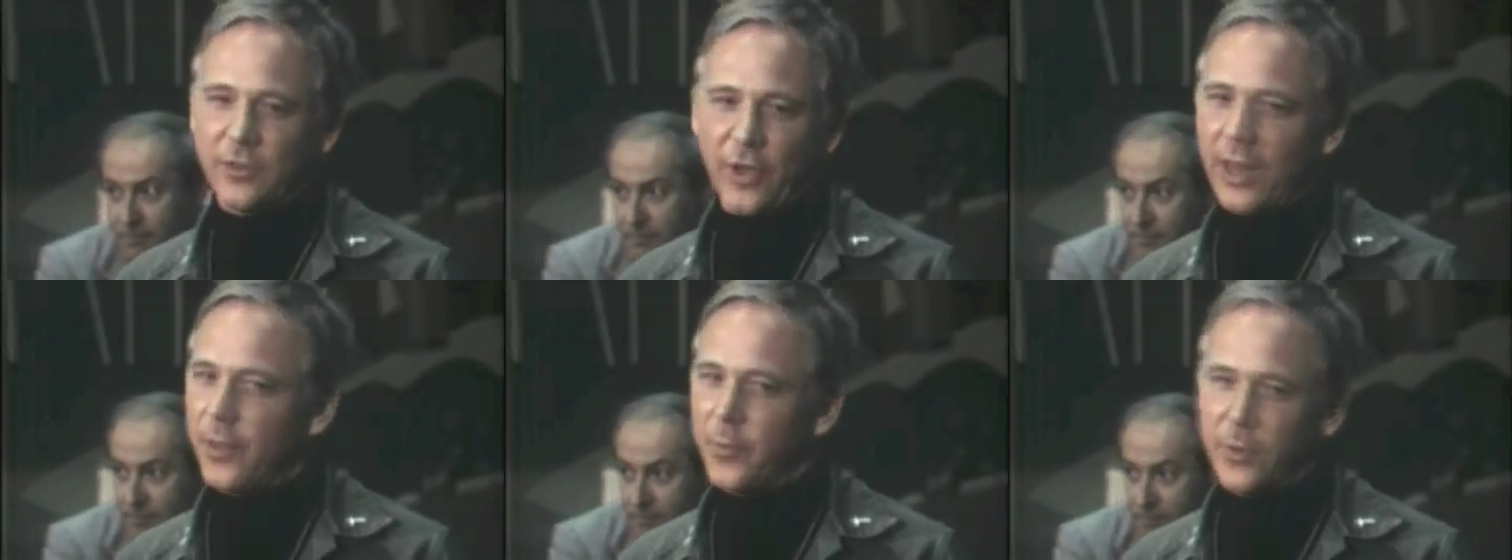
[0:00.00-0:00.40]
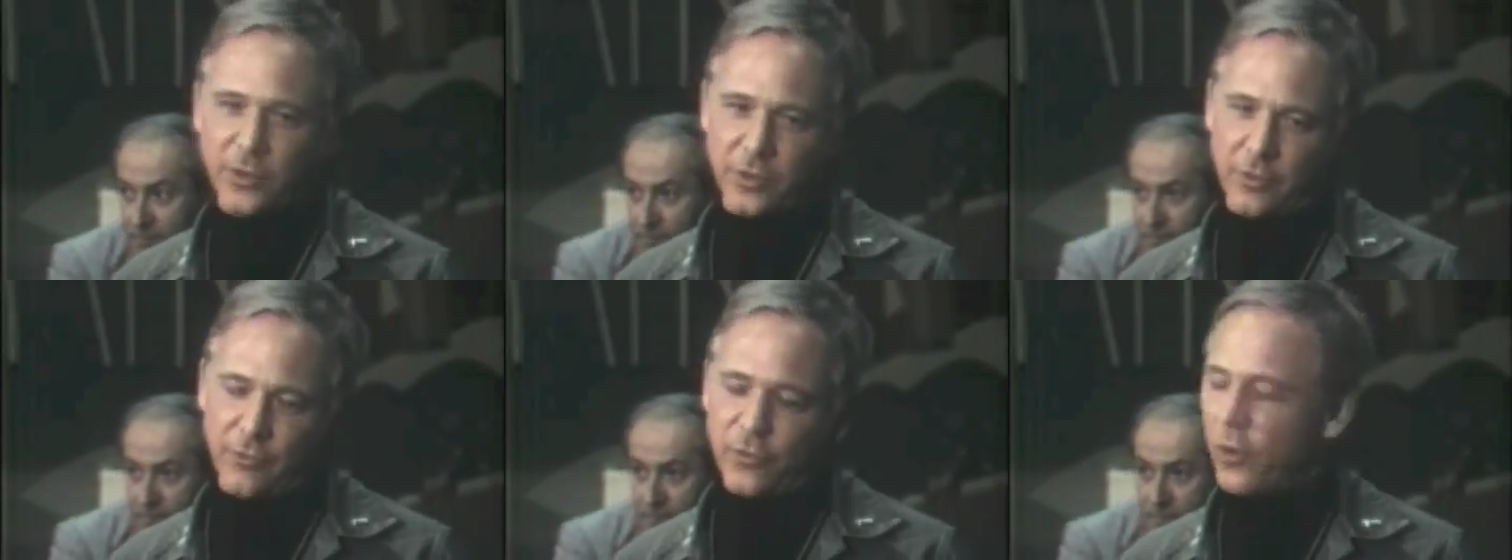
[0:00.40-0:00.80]

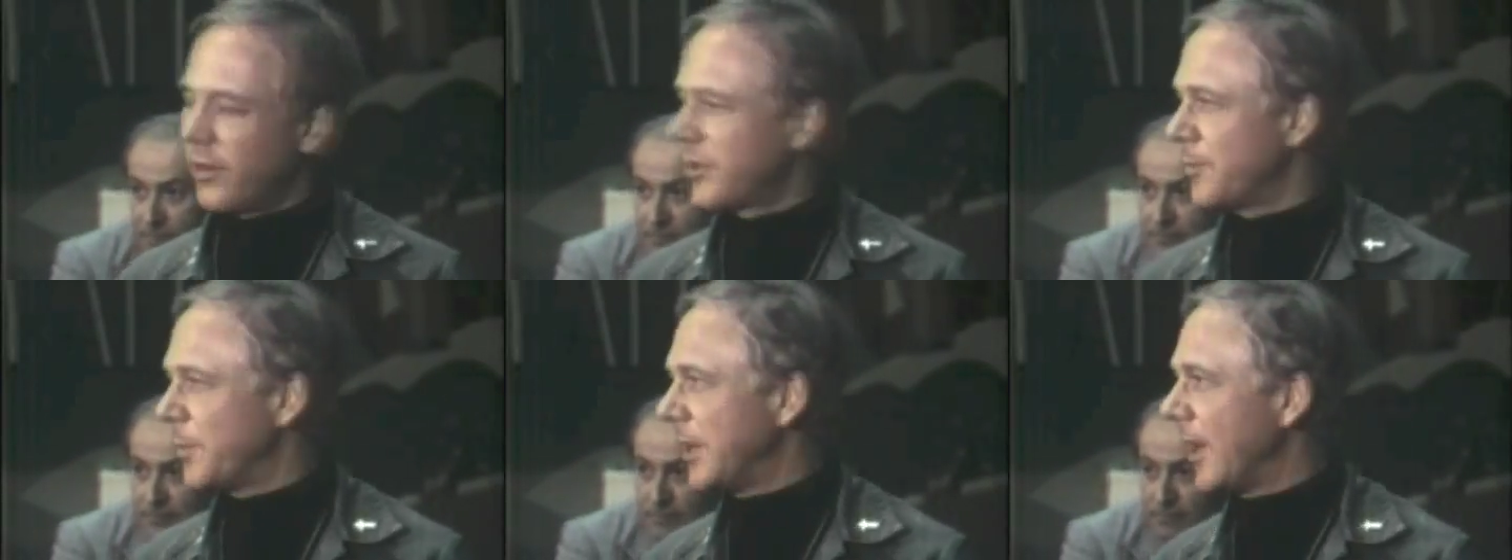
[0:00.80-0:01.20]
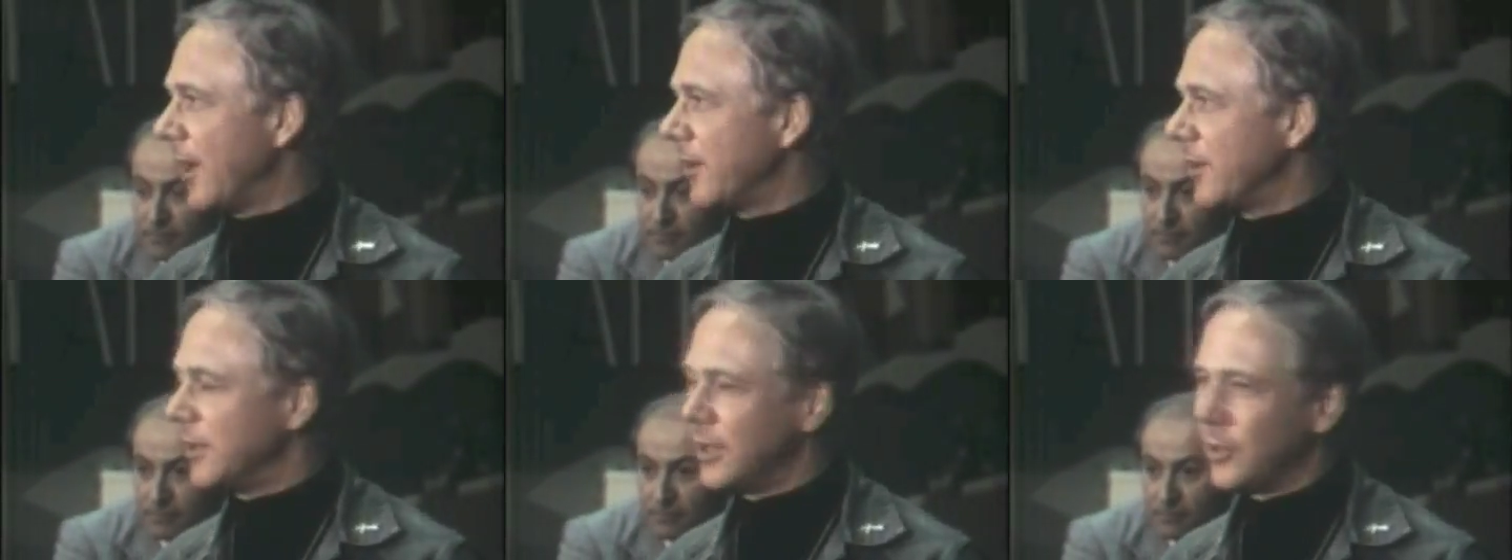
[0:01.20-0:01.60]
development, of course,
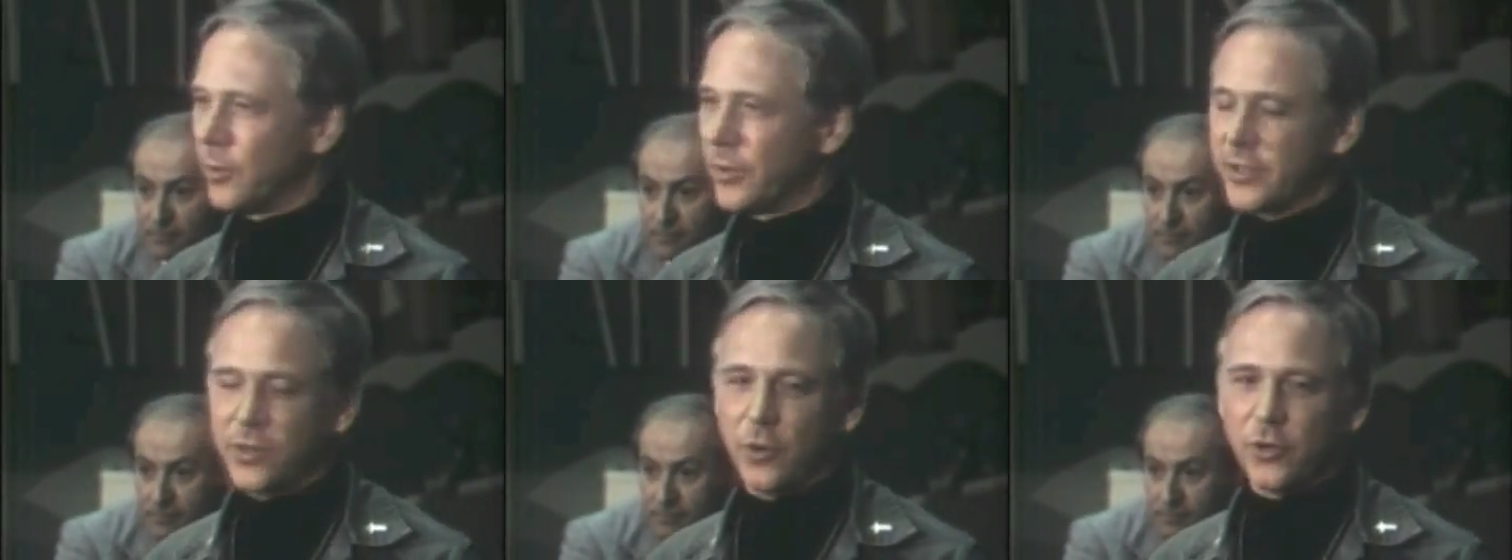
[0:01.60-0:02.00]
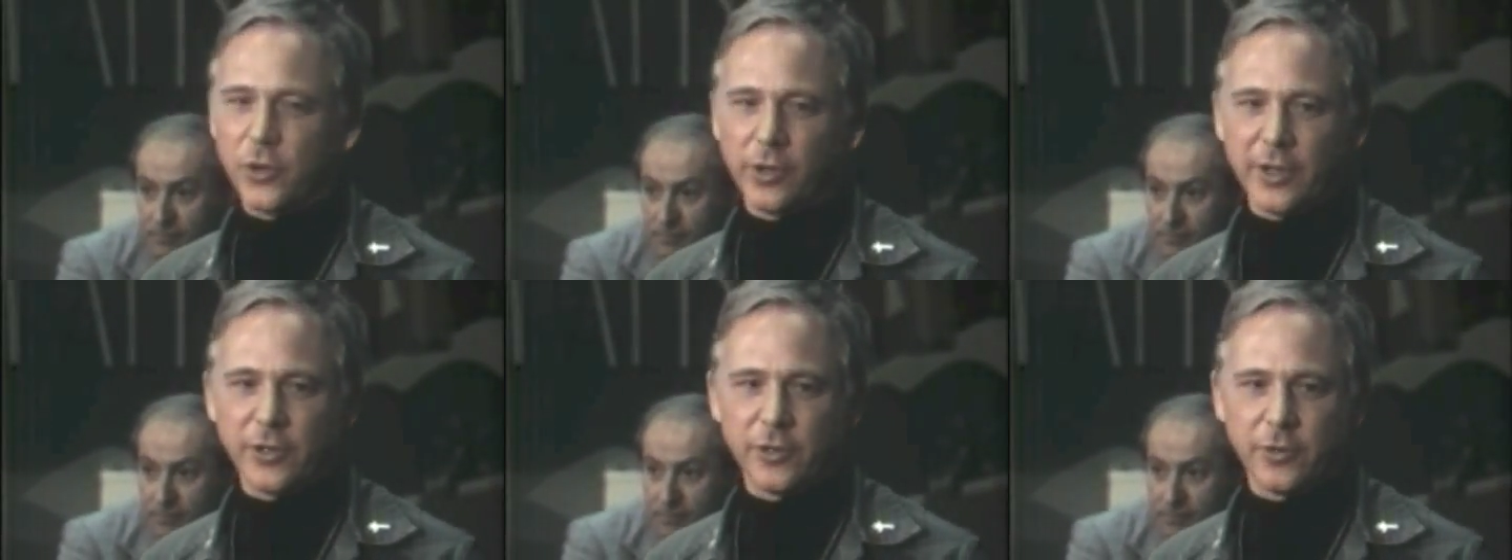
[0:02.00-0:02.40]
began to deal with
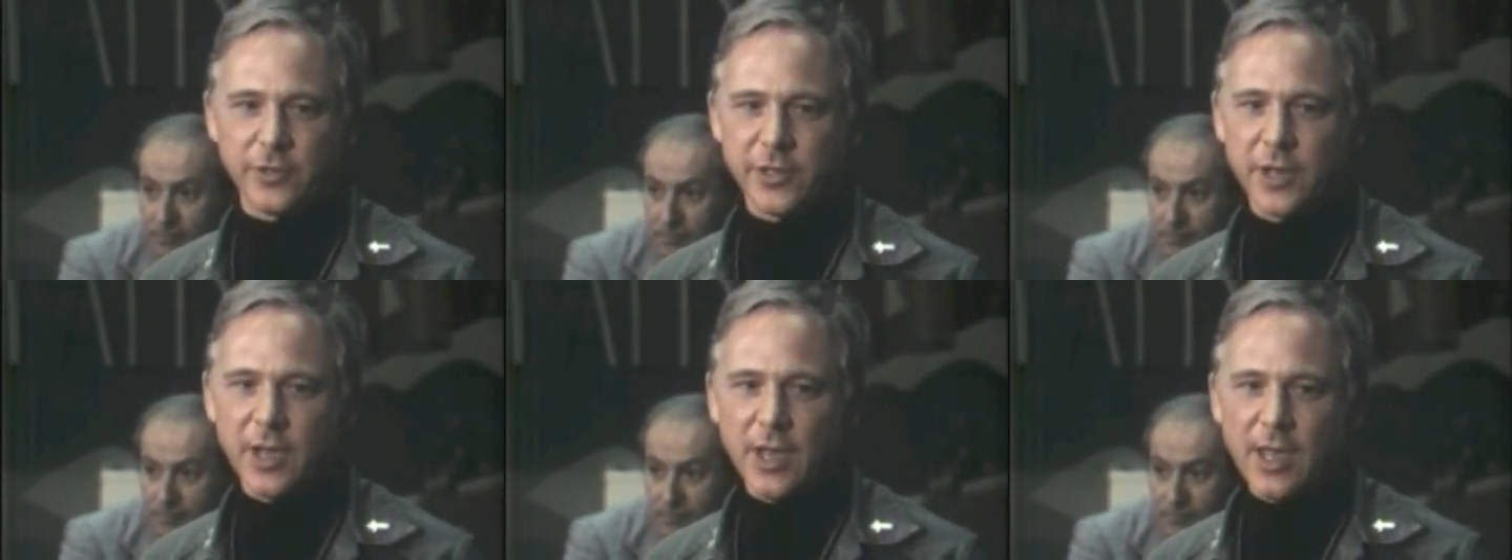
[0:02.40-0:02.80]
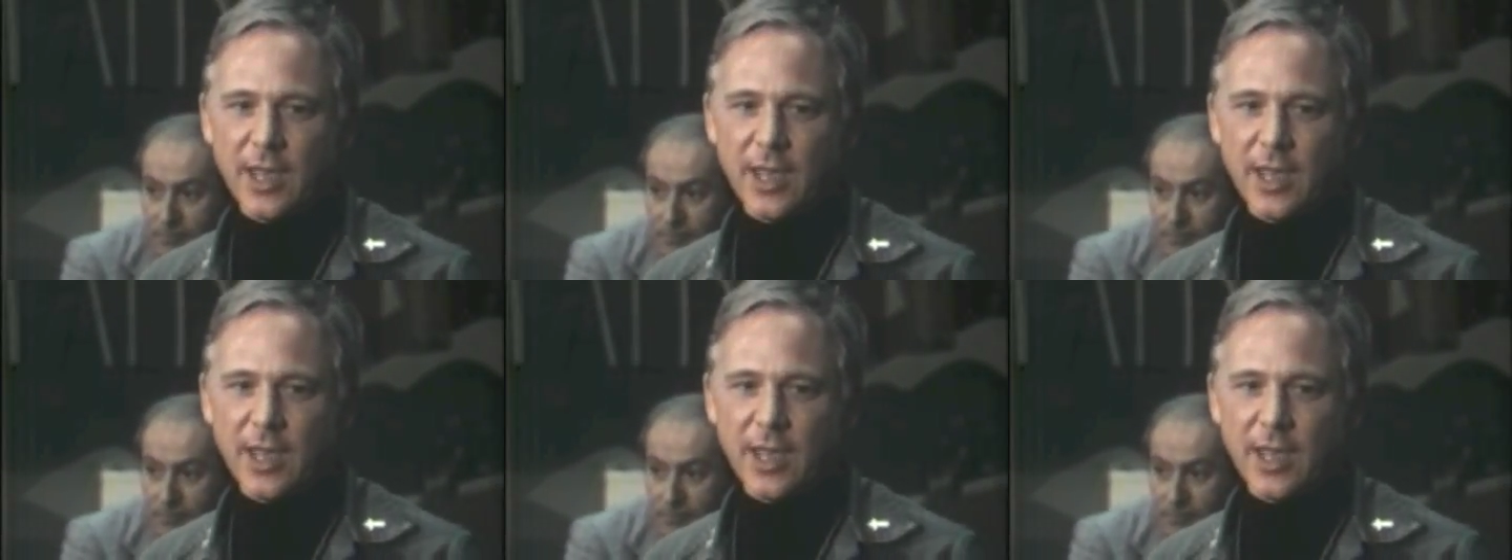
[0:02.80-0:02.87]
social issues.